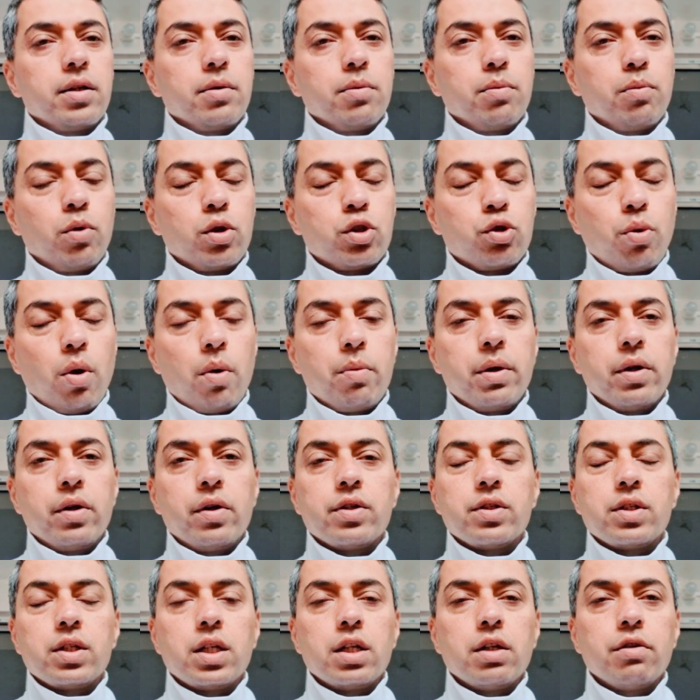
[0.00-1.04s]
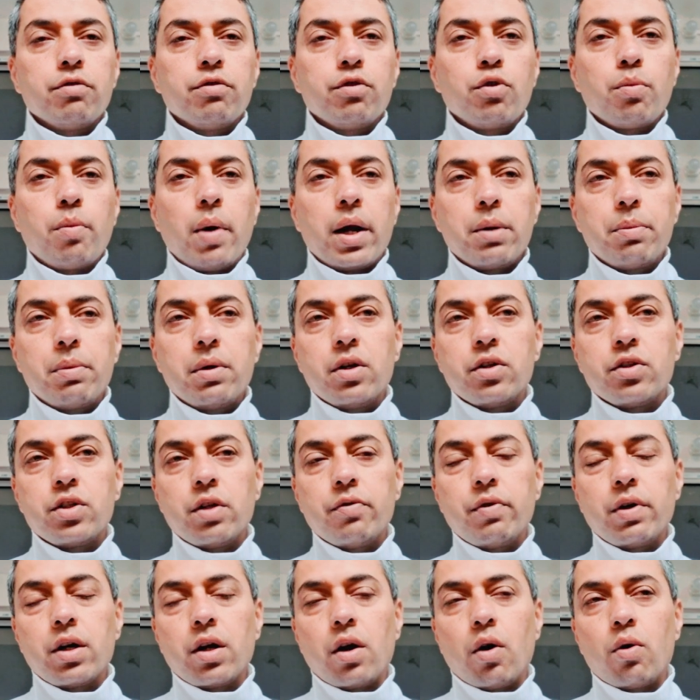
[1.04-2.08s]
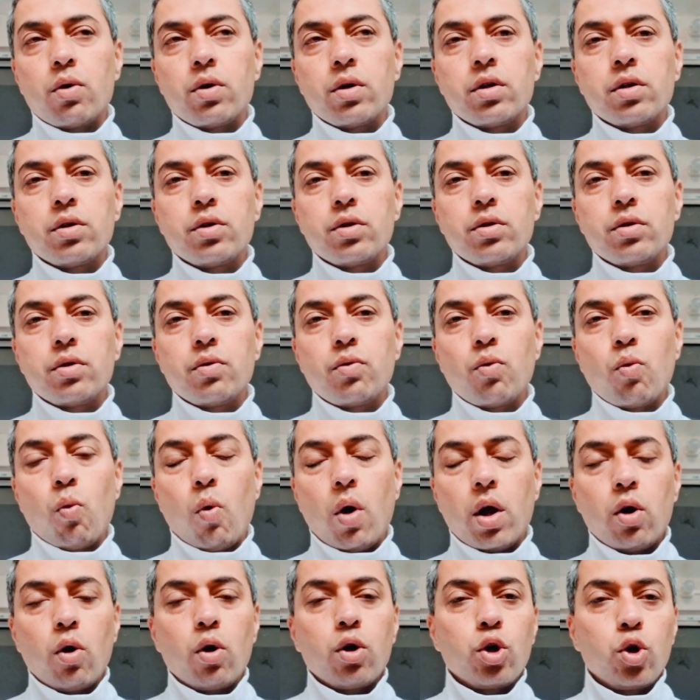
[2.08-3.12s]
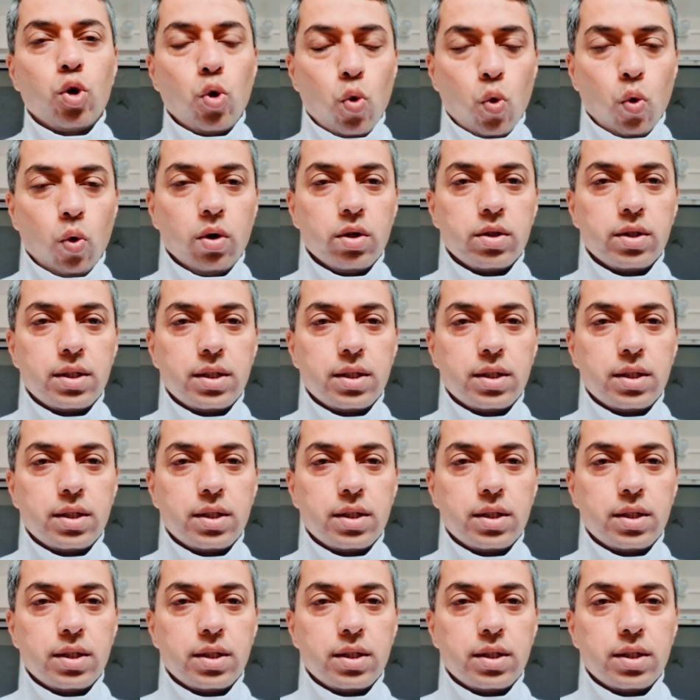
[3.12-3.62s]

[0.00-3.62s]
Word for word: most probably receive, you might be receiving around one or two